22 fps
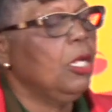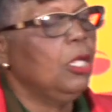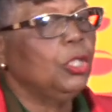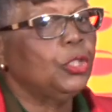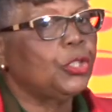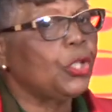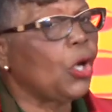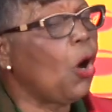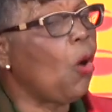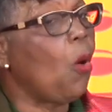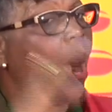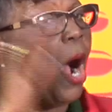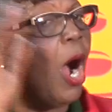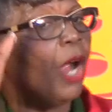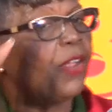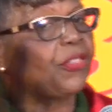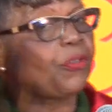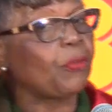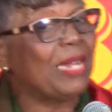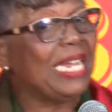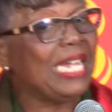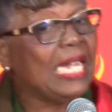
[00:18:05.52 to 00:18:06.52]
2 or
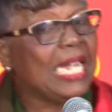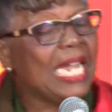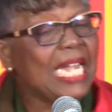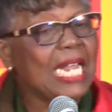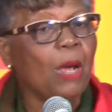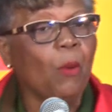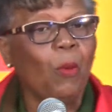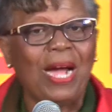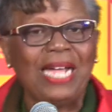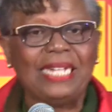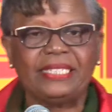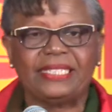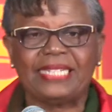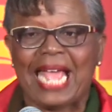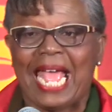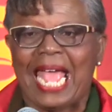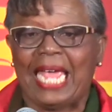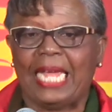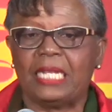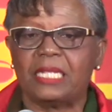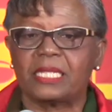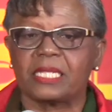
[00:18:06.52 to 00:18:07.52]
3 lily white
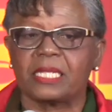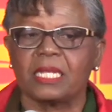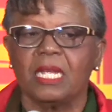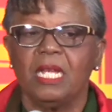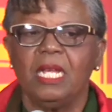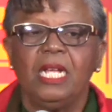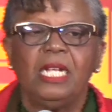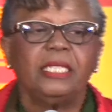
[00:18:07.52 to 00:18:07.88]
tanks